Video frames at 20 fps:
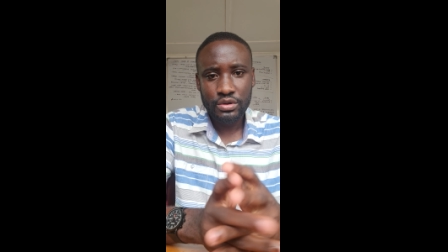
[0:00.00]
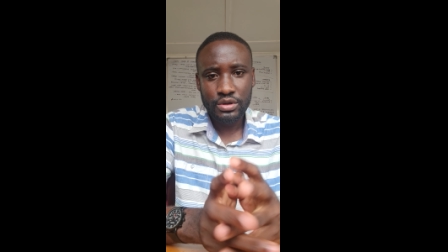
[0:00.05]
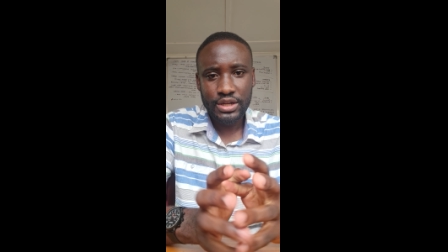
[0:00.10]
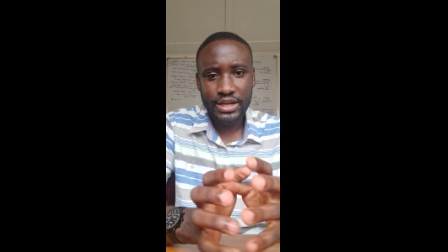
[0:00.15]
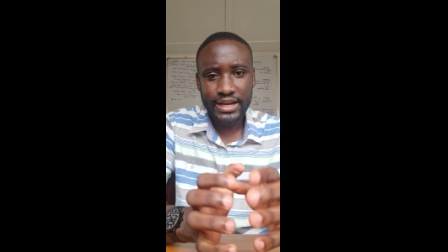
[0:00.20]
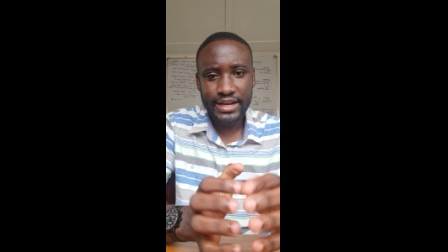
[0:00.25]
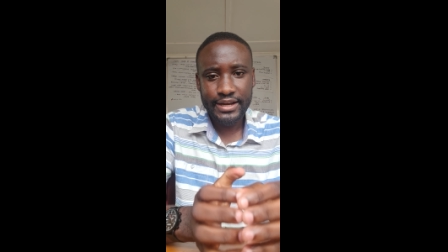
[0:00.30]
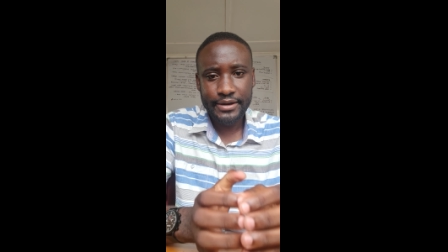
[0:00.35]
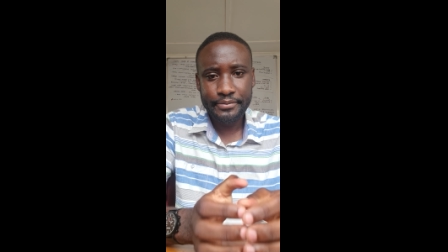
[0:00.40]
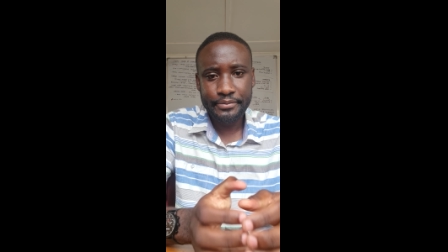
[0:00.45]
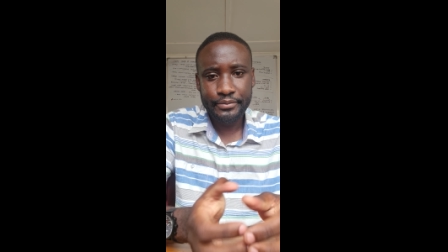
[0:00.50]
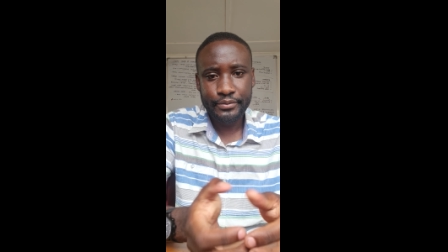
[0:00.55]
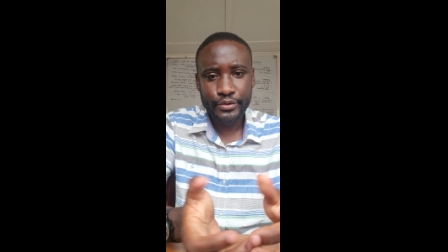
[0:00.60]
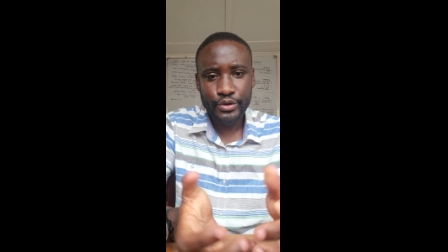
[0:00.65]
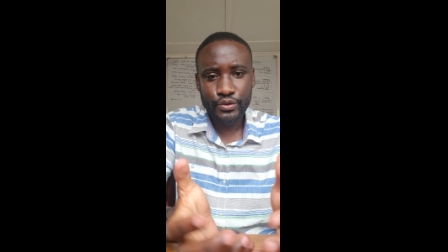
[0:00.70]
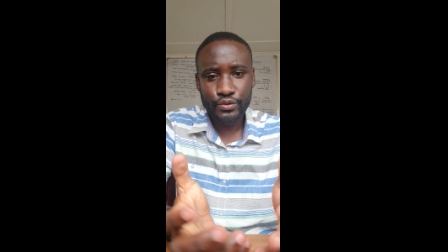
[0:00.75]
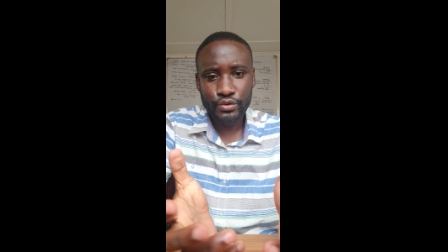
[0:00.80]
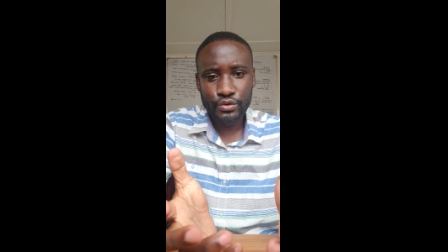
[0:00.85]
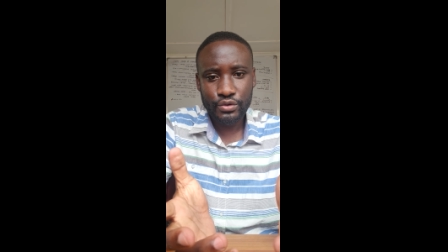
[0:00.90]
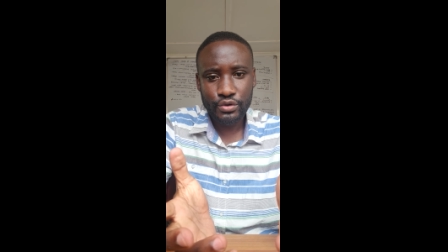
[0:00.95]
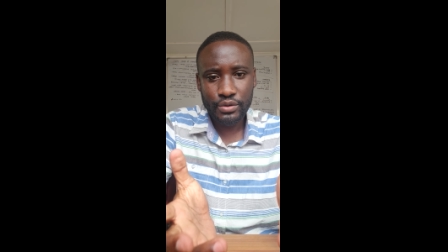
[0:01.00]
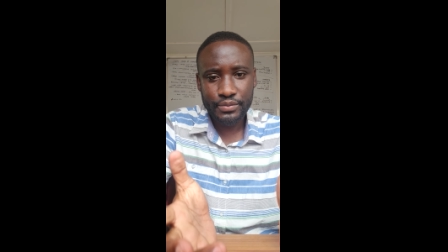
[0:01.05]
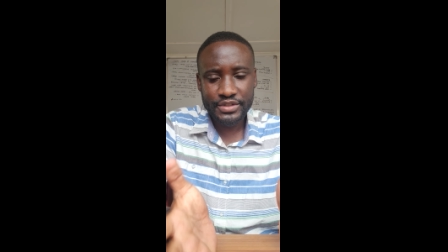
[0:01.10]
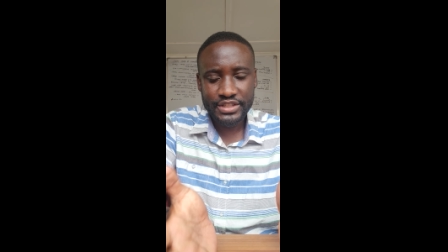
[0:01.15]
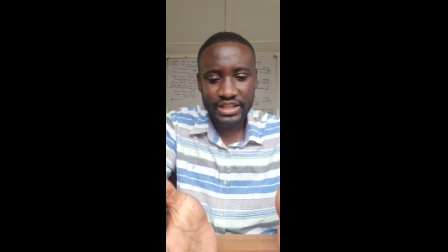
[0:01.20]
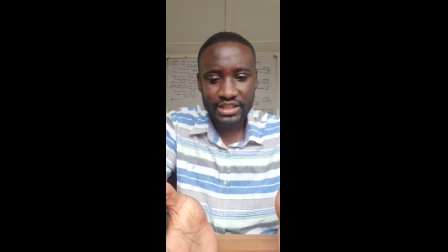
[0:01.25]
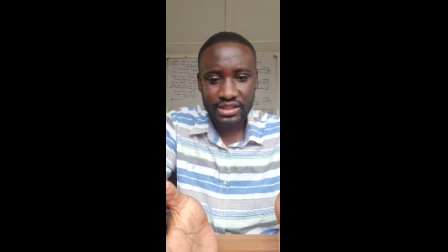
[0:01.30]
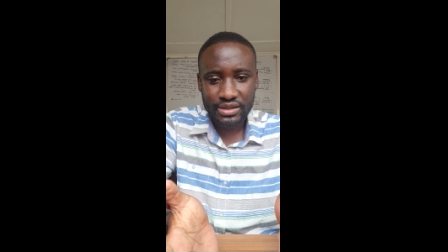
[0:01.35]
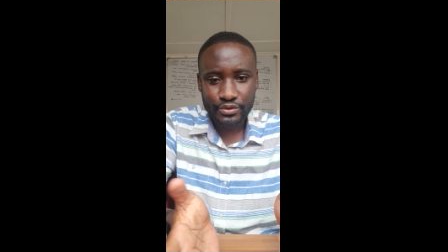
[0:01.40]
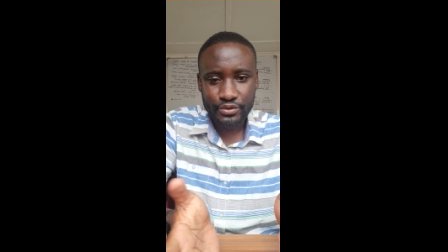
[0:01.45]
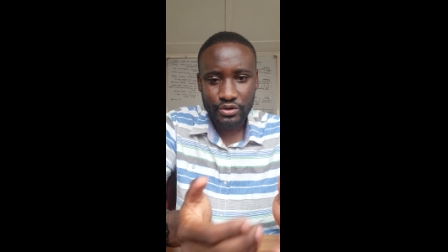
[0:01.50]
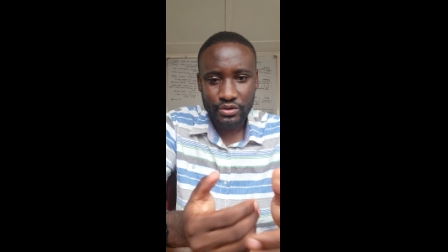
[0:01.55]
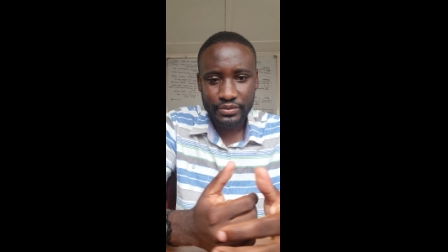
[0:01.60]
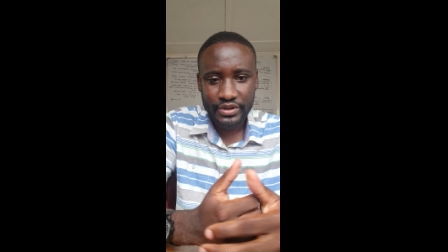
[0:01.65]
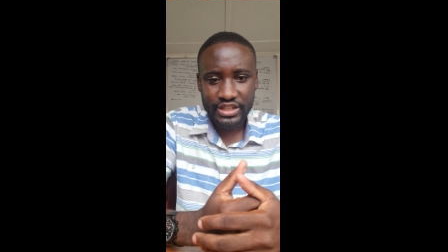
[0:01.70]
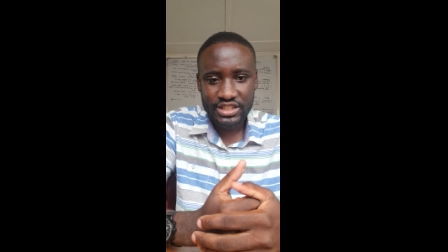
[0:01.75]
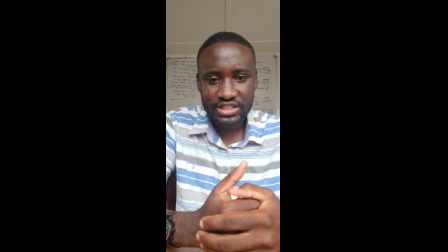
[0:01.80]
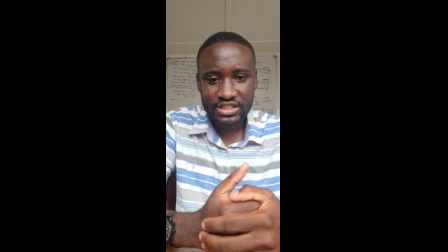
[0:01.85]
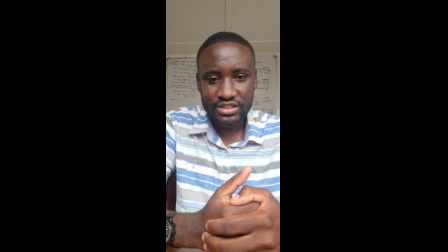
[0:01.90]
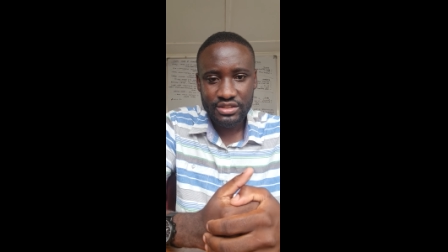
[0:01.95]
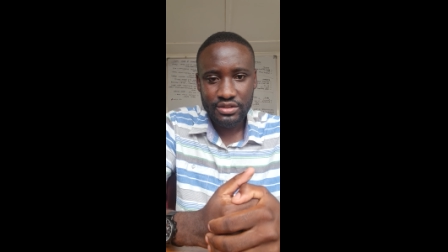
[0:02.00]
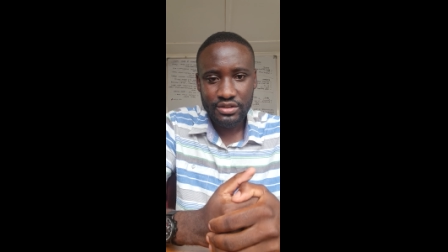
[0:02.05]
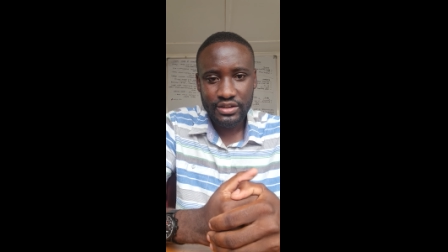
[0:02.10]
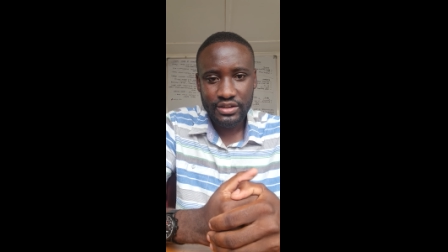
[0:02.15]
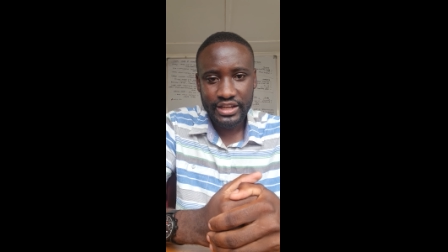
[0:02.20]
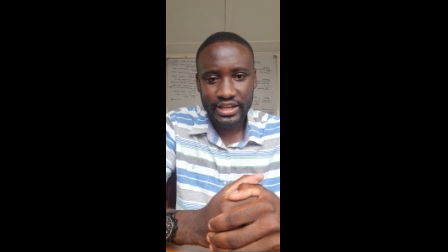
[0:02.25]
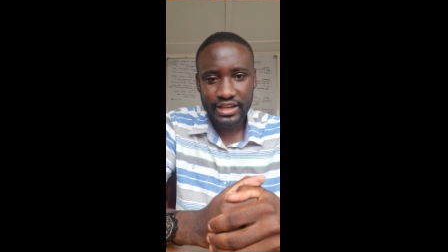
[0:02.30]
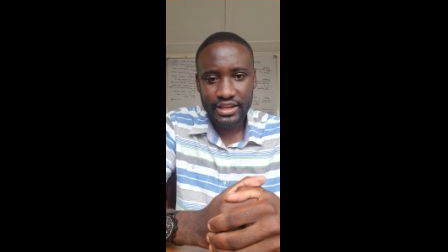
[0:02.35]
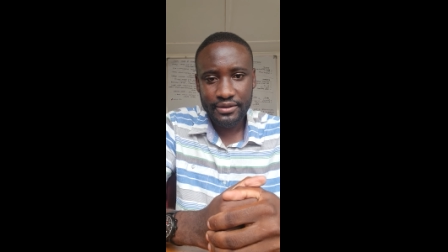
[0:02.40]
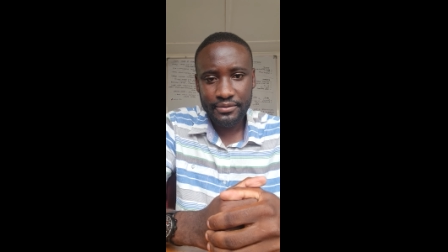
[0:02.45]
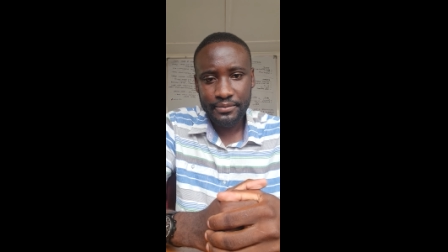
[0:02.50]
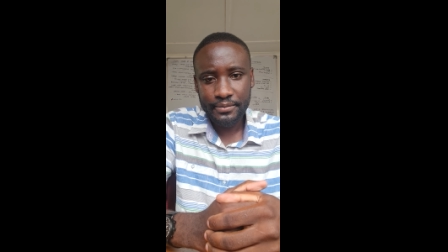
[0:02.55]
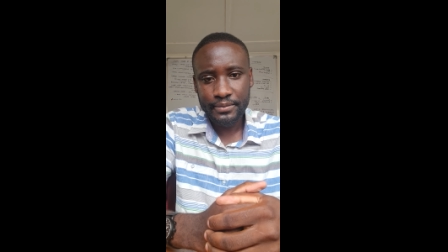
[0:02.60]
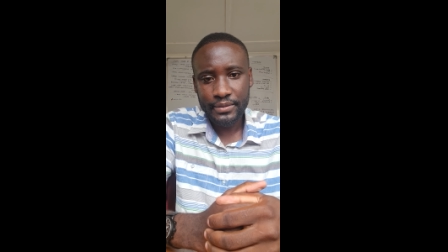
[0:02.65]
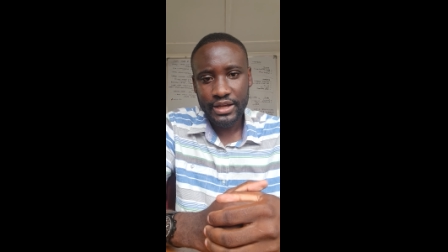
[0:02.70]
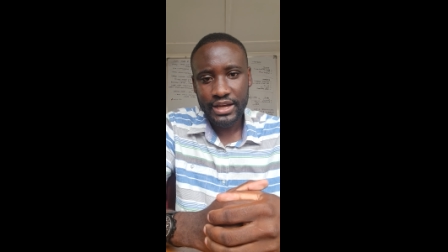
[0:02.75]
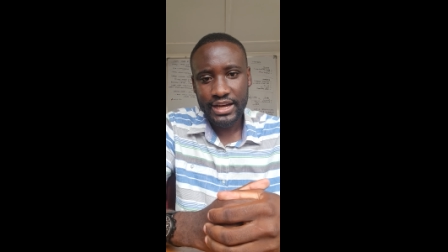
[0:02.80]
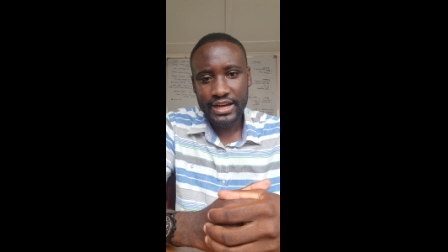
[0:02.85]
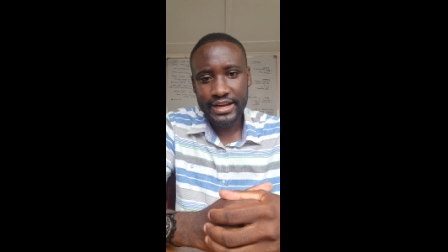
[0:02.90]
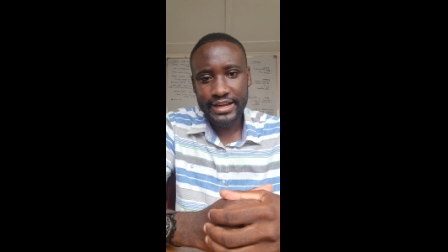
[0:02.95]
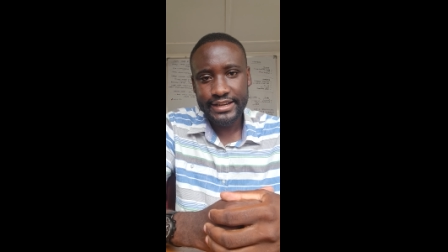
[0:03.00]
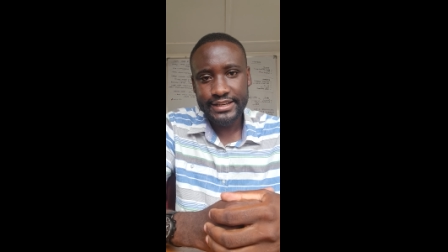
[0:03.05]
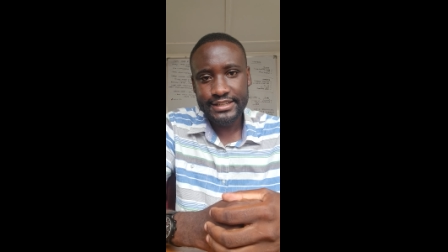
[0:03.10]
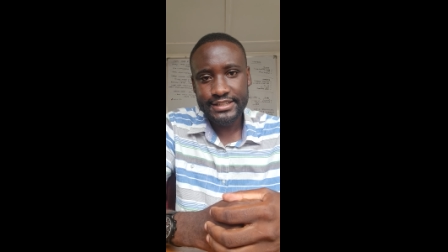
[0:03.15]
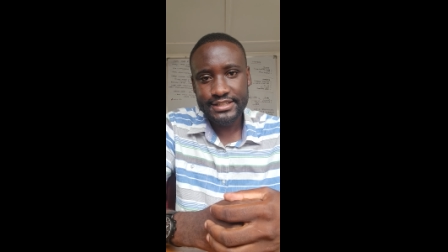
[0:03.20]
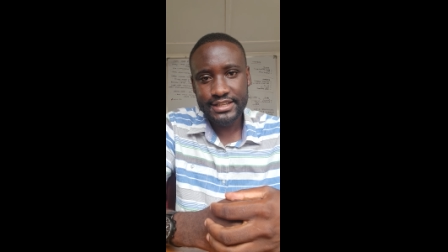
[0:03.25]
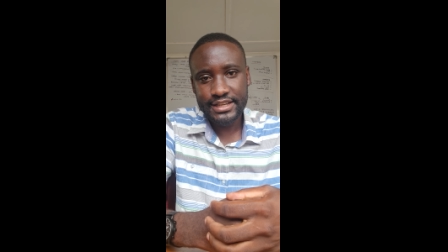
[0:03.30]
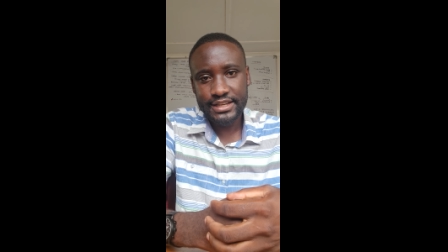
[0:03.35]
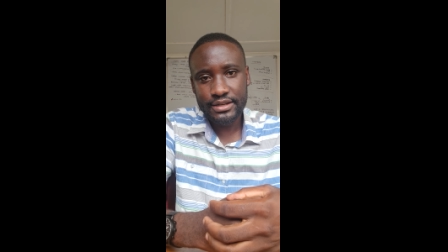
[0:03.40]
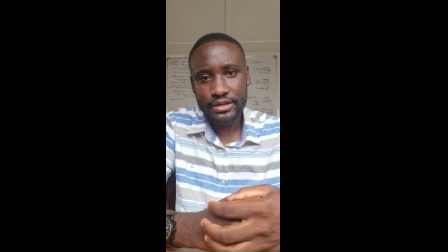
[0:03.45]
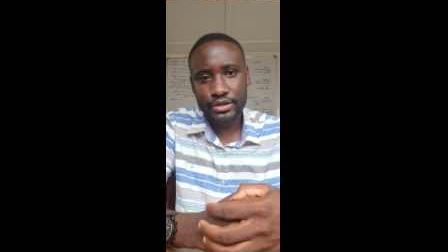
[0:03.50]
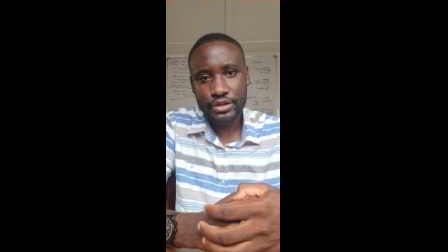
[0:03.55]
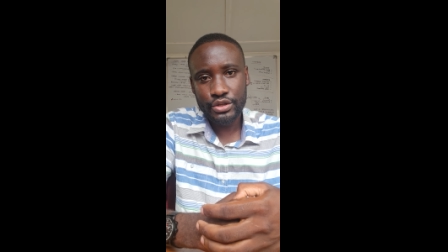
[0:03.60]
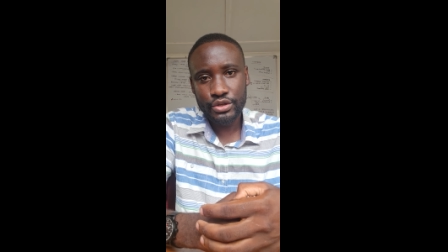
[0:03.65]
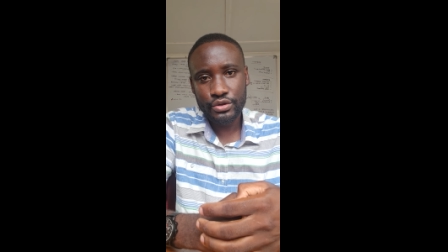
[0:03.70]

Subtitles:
obtain the probate, okay, and then